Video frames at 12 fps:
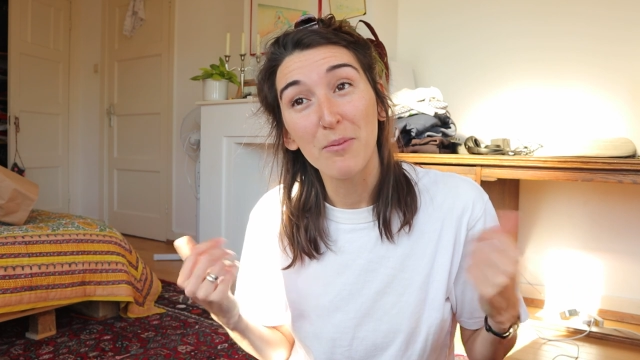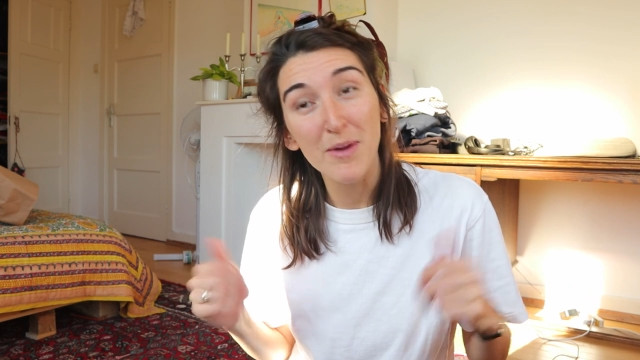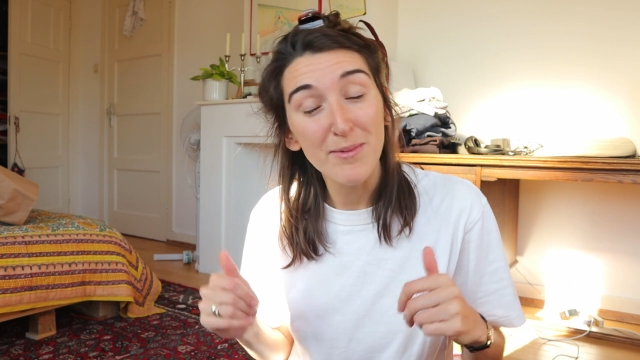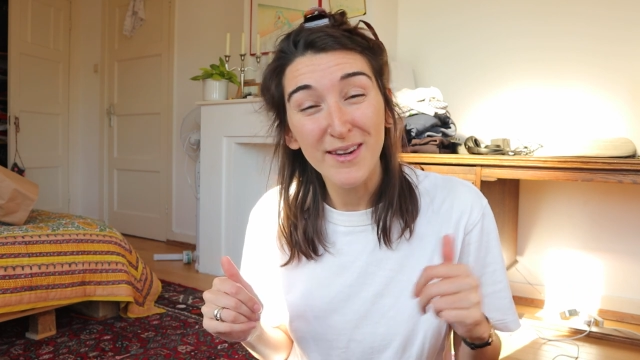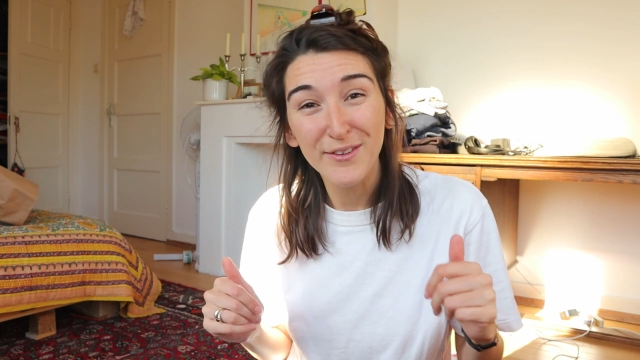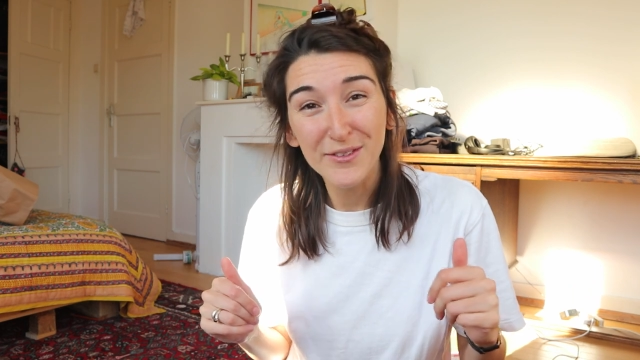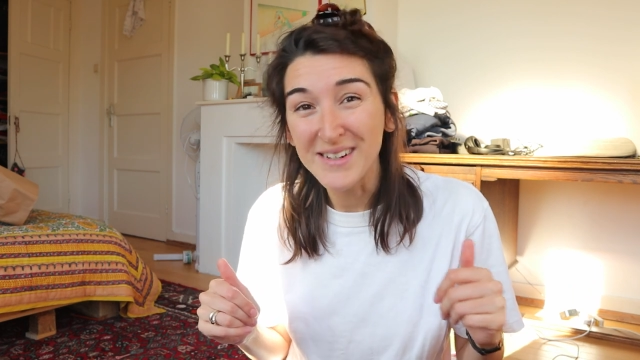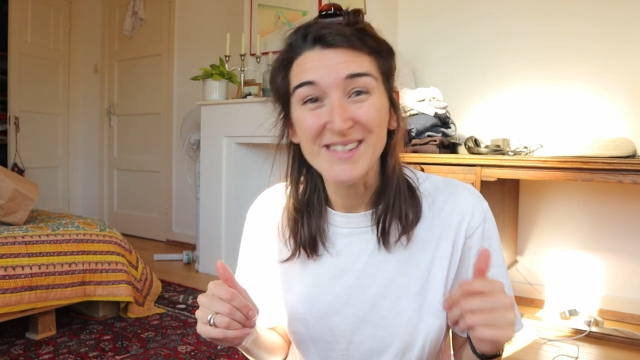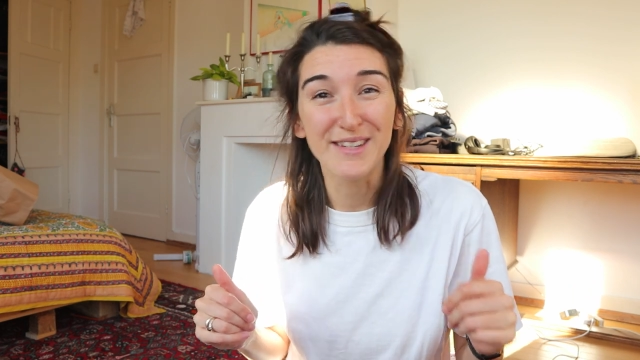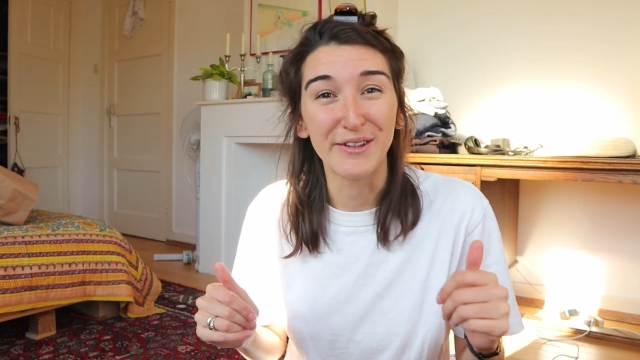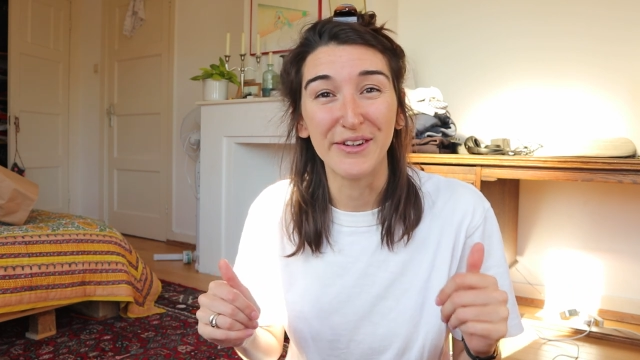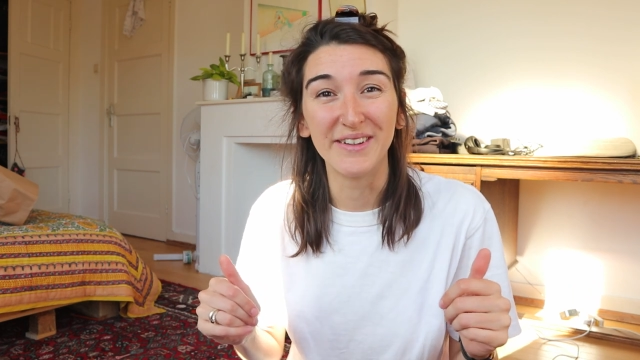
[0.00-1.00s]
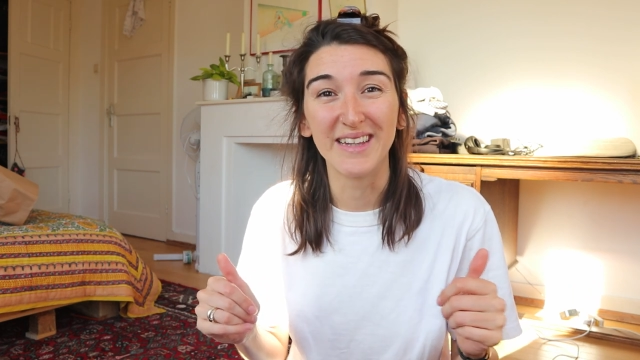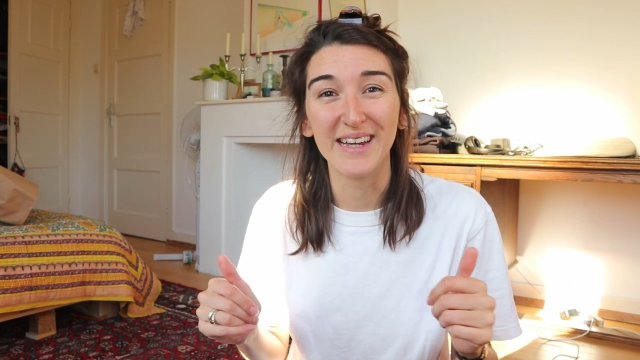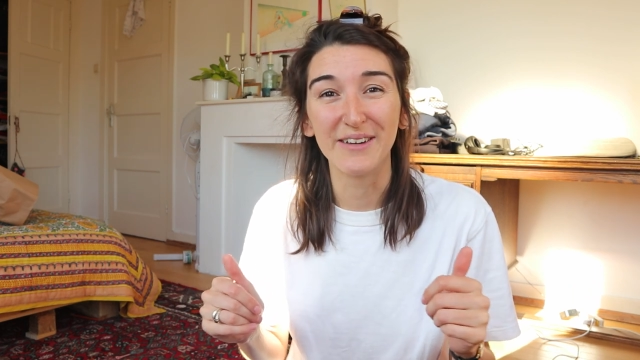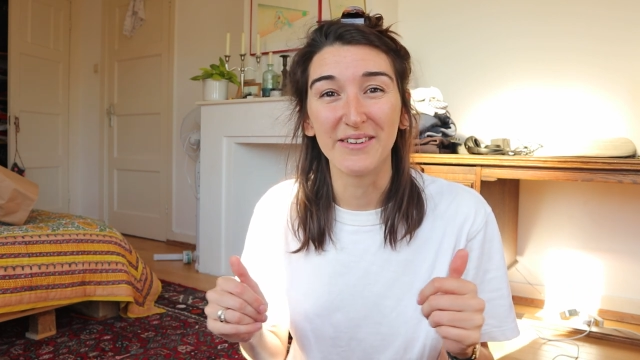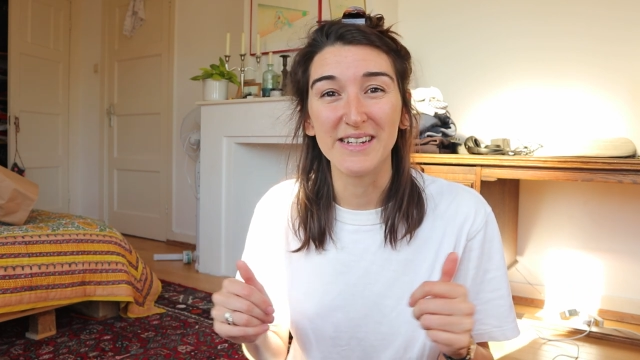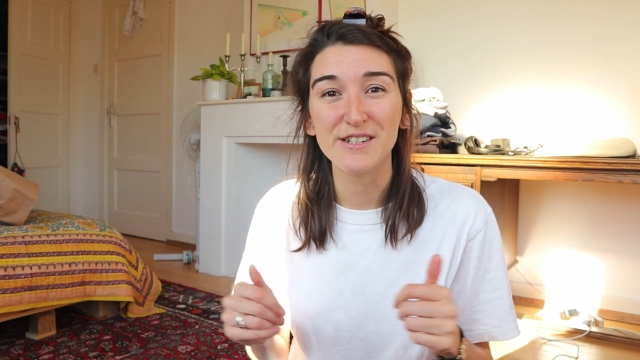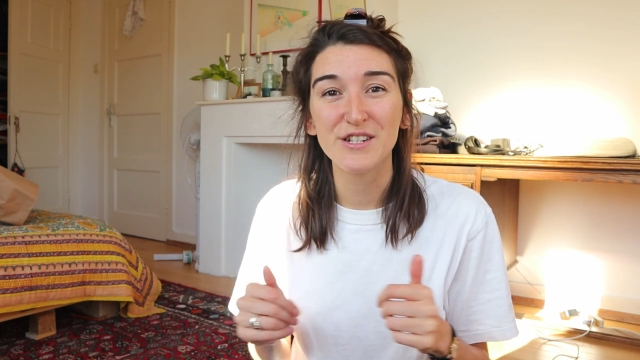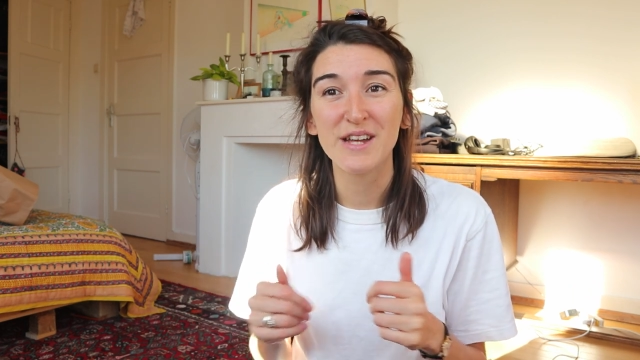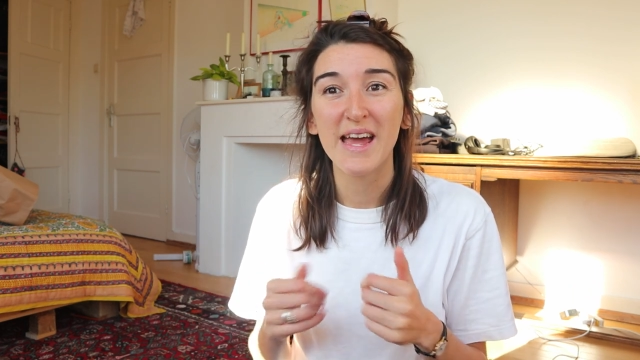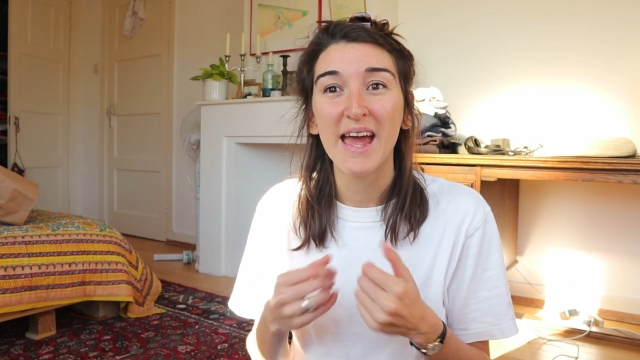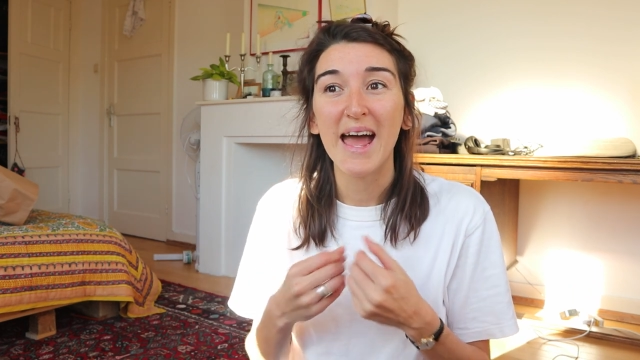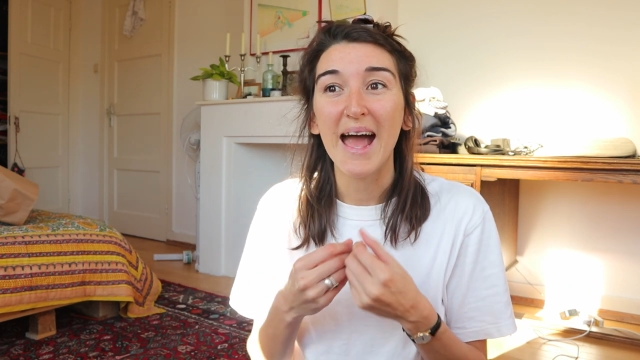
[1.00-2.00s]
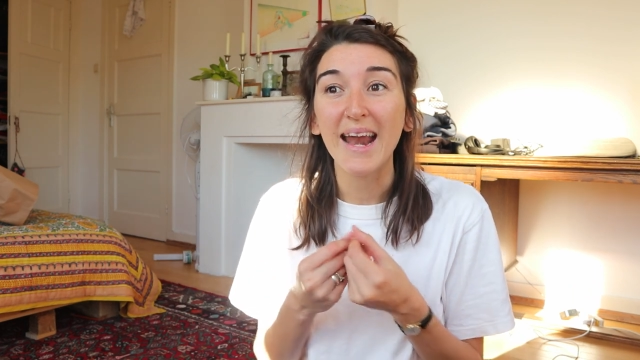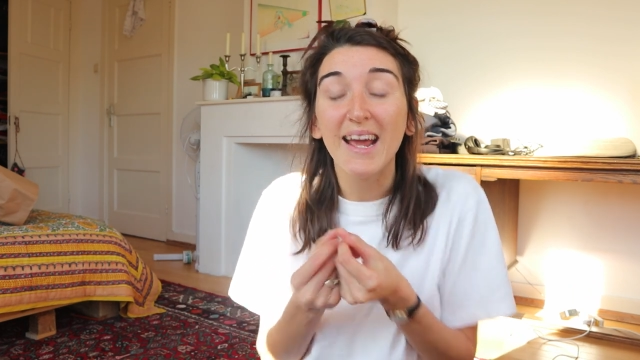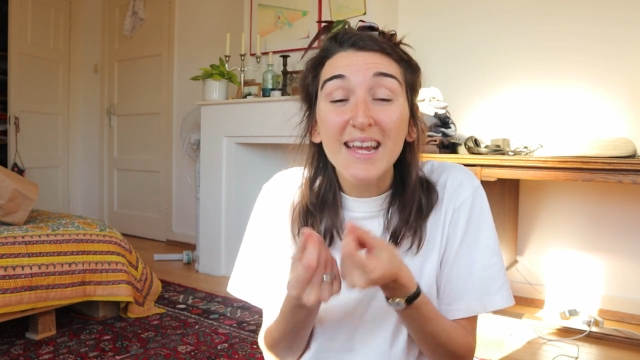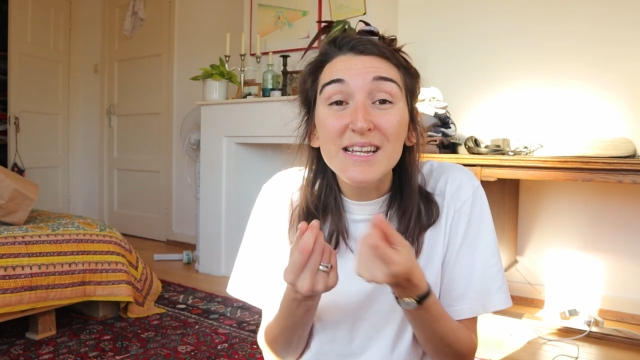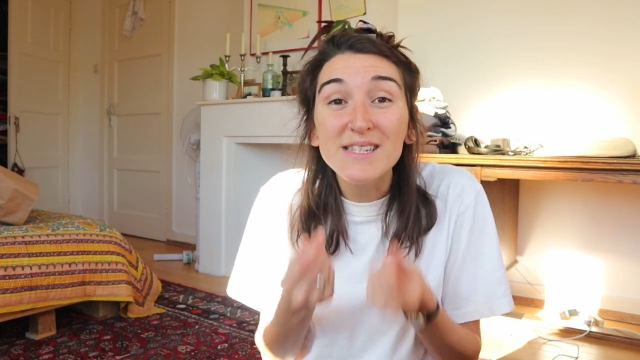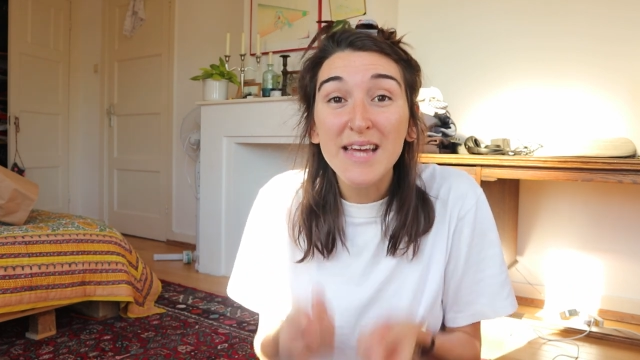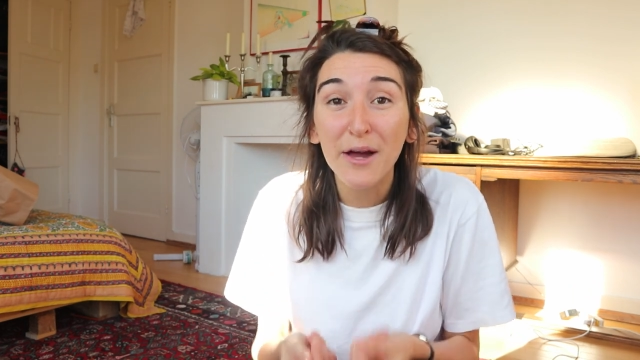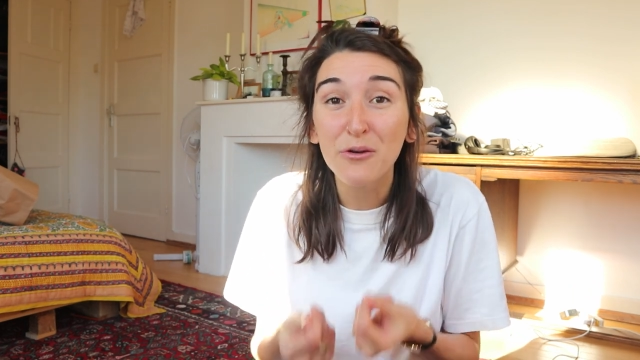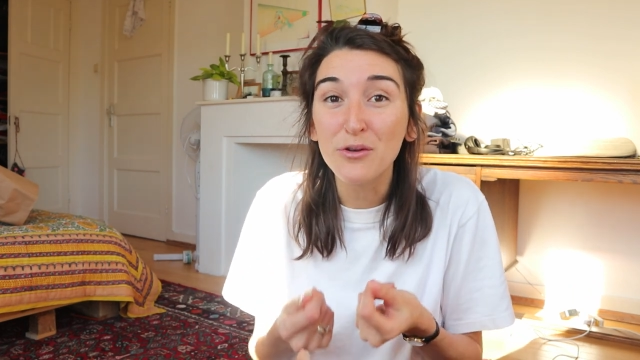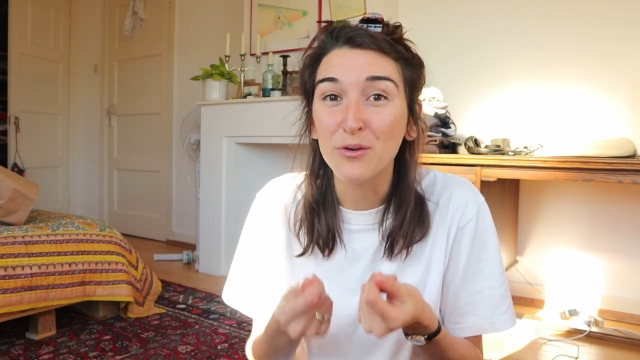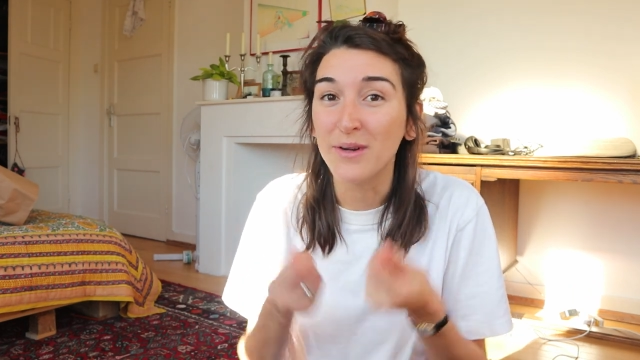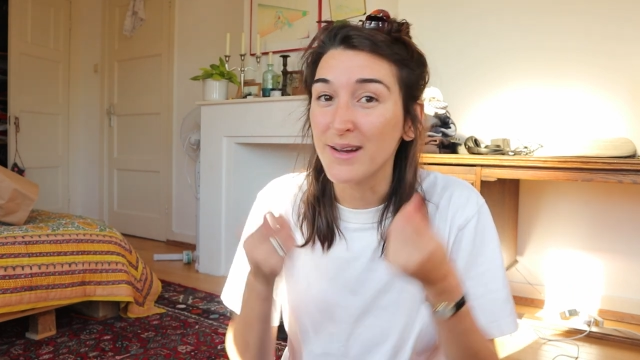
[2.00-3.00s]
Maybe I don't need to learn the language. And I can tell you,